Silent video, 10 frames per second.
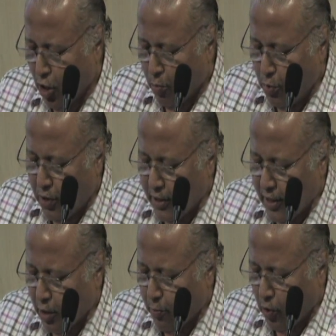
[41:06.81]

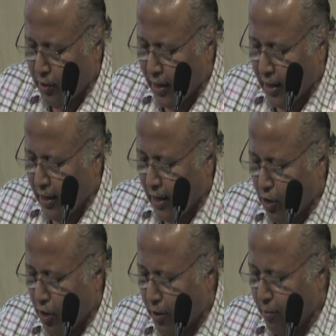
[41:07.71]
mutagenic, polycyclic,
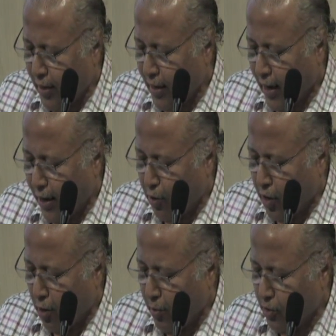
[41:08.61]
aromatic
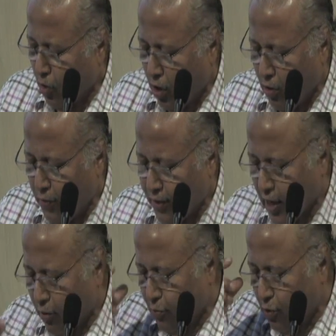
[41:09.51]
hydrocarbons, all of which are
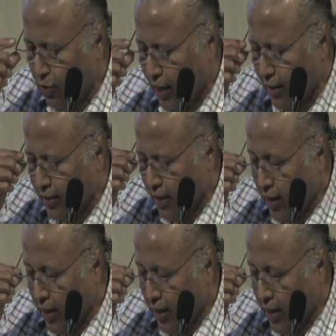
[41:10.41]
harmful to health.